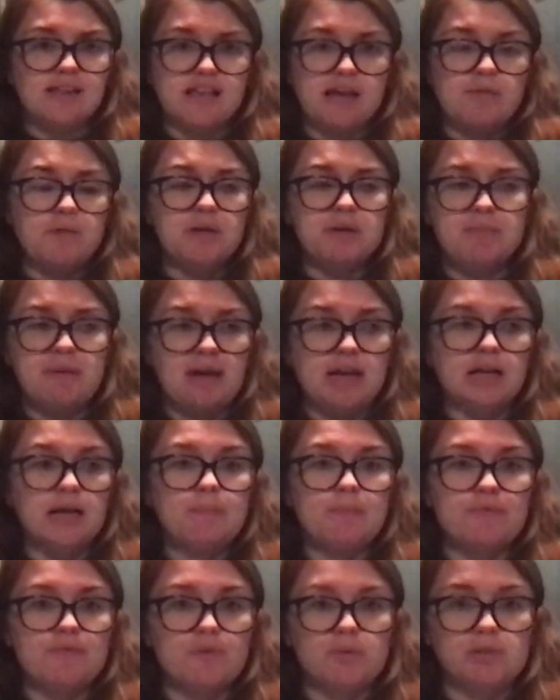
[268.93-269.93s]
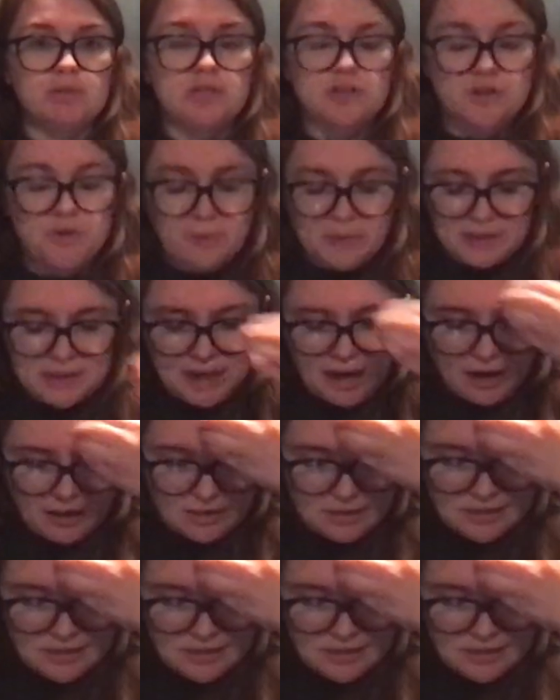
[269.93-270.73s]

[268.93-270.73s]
I wouldn't pick it up if it wasn't new with tags.